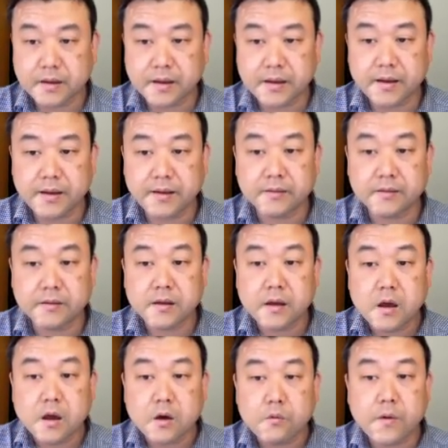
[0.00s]
And
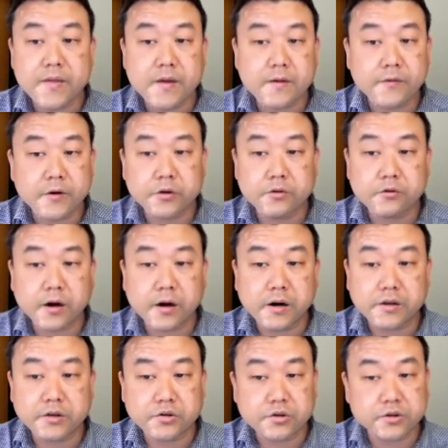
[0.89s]
whenever you are
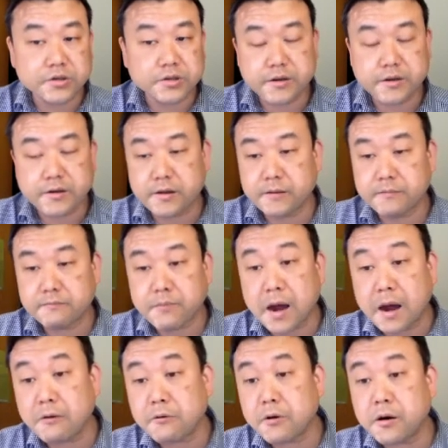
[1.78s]
interested in
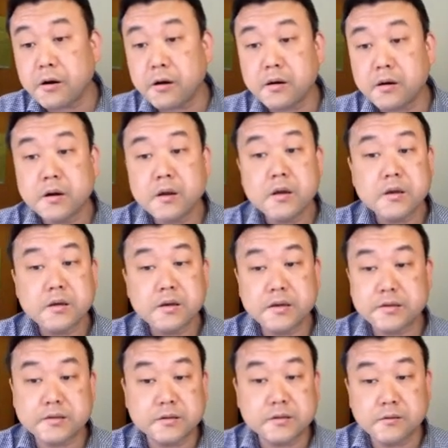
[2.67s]
power,
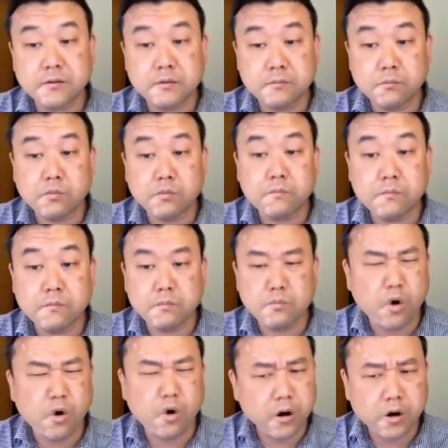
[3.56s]
it's uh,
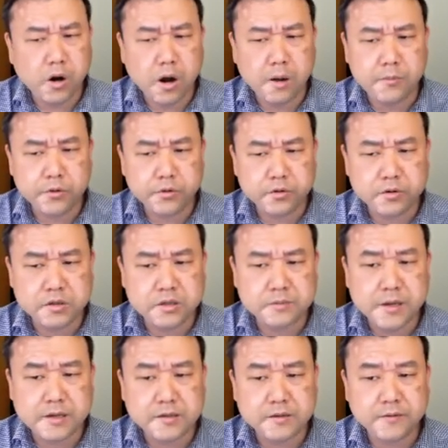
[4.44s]
more common to
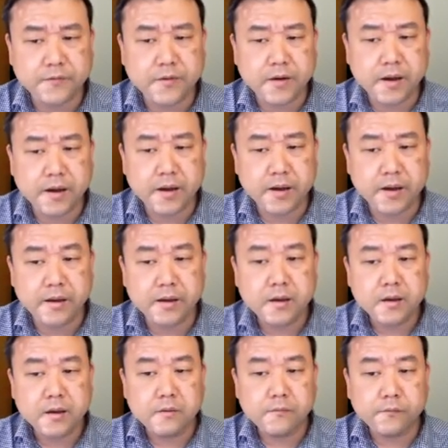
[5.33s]
specify
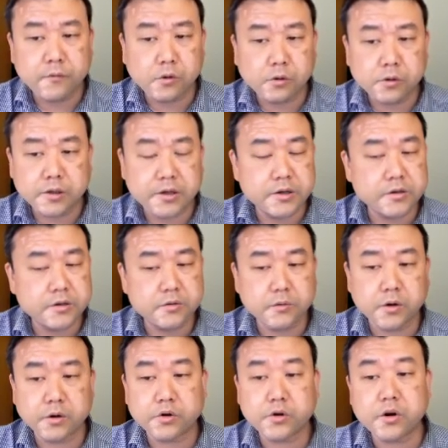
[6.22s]
voltage
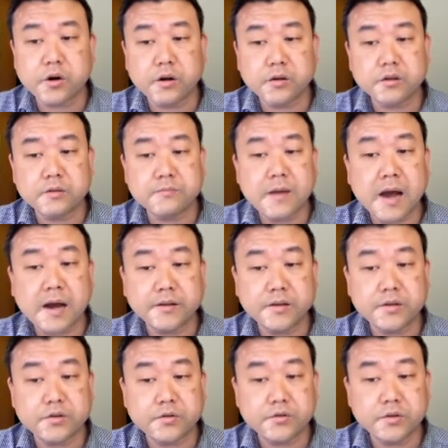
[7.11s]
or current
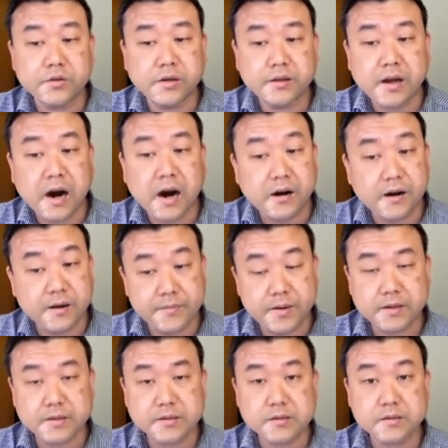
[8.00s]
magnitude in
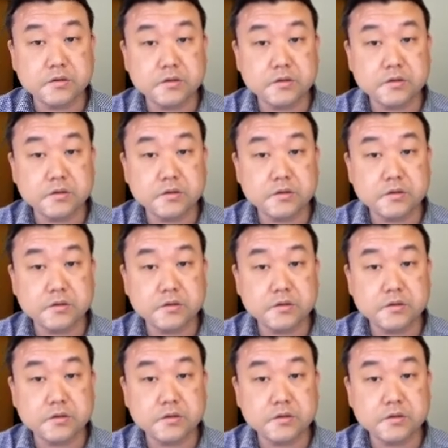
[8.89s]
RMS.